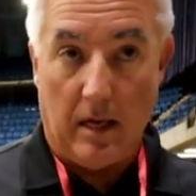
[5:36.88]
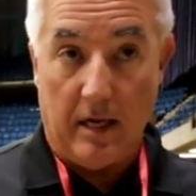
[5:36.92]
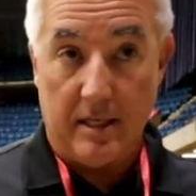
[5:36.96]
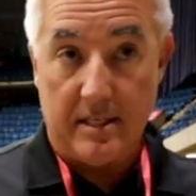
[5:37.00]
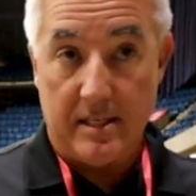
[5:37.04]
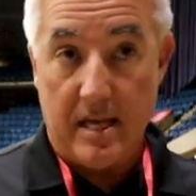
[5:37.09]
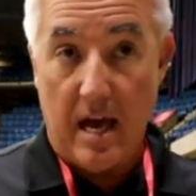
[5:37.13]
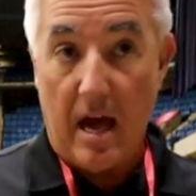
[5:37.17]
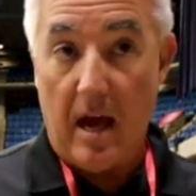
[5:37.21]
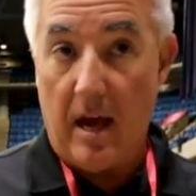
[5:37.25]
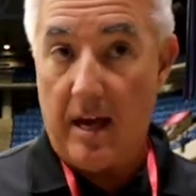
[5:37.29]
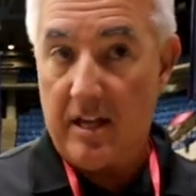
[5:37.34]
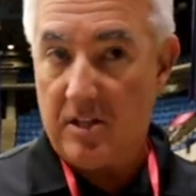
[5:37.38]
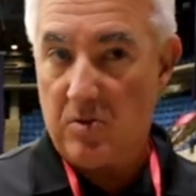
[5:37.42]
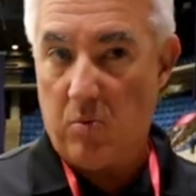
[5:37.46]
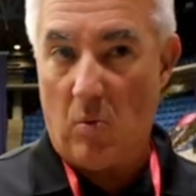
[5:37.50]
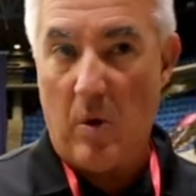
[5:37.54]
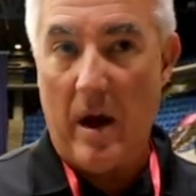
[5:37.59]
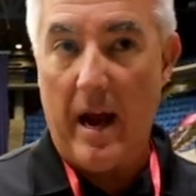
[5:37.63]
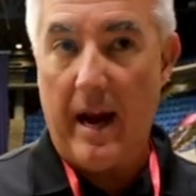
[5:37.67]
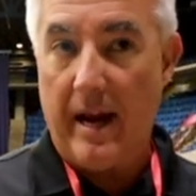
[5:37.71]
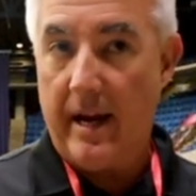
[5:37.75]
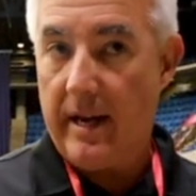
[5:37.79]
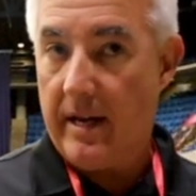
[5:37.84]
It's
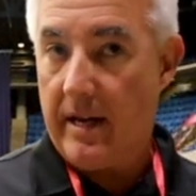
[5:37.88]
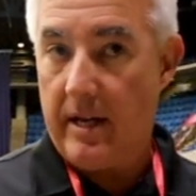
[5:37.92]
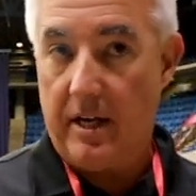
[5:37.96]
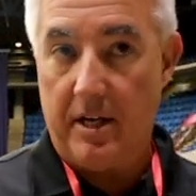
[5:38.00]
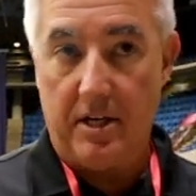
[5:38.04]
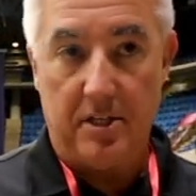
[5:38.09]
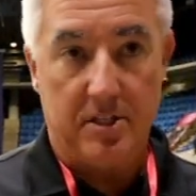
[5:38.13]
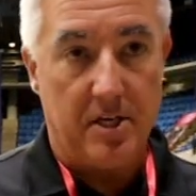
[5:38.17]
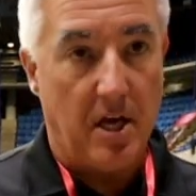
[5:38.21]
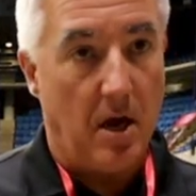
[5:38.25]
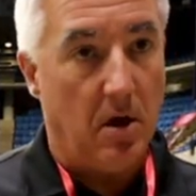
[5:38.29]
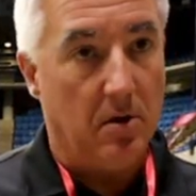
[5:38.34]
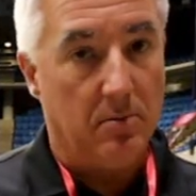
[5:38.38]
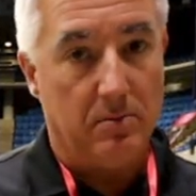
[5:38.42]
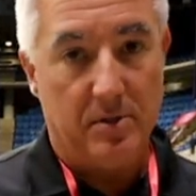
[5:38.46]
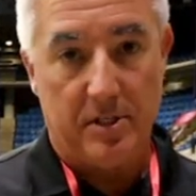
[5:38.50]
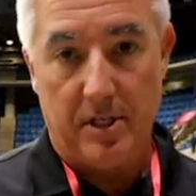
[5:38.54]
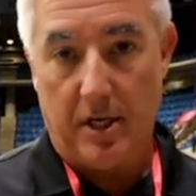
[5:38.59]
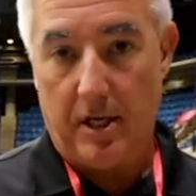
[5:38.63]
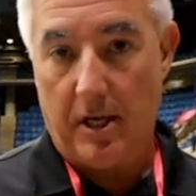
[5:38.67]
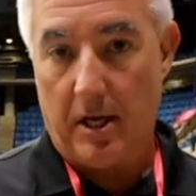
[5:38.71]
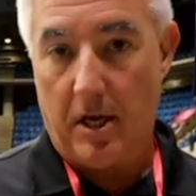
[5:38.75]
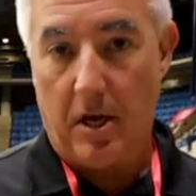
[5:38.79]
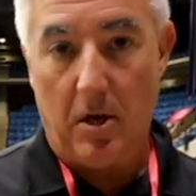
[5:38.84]
weighted. He just called them
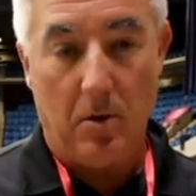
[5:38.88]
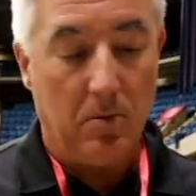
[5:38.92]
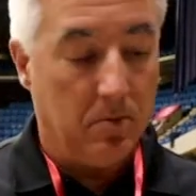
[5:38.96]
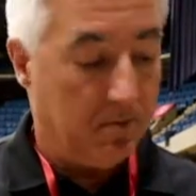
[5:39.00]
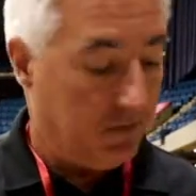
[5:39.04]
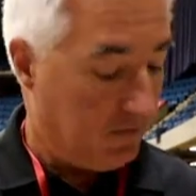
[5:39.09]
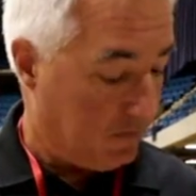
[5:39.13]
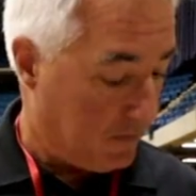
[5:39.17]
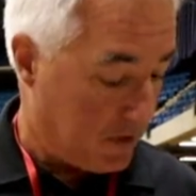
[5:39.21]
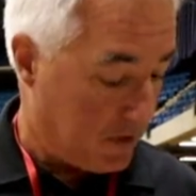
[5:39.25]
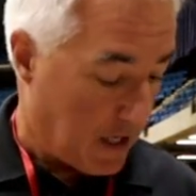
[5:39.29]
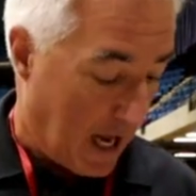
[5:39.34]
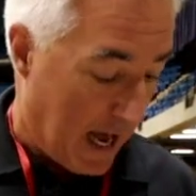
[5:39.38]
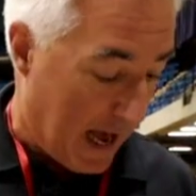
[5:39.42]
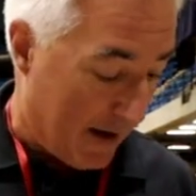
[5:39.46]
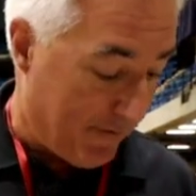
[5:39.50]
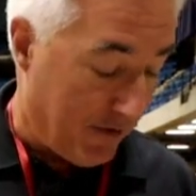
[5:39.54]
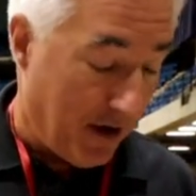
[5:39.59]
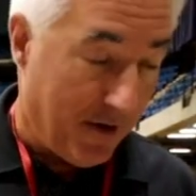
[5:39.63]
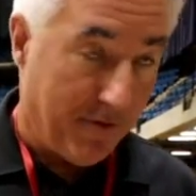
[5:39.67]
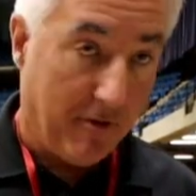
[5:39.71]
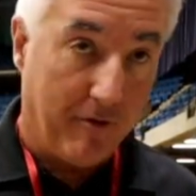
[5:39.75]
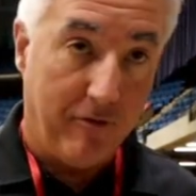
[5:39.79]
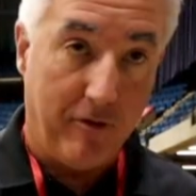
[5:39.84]
Cinco. So
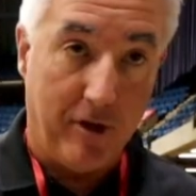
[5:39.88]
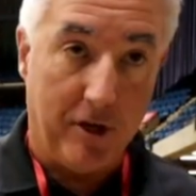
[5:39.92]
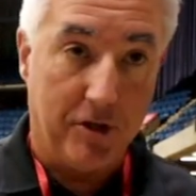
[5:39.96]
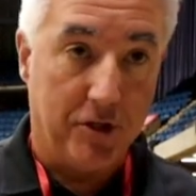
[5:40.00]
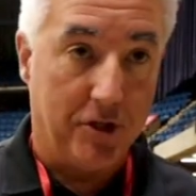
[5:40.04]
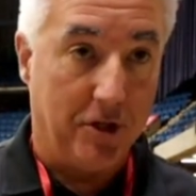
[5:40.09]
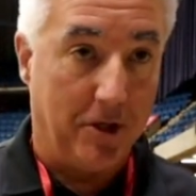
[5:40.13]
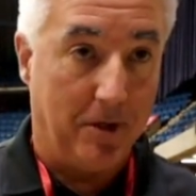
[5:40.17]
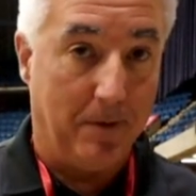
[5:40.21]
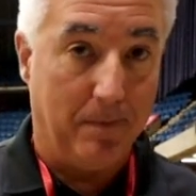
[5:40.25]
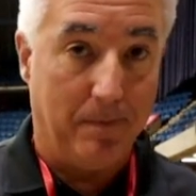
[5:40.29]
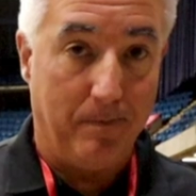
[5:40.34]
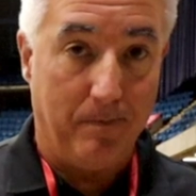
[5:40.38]
I've never fished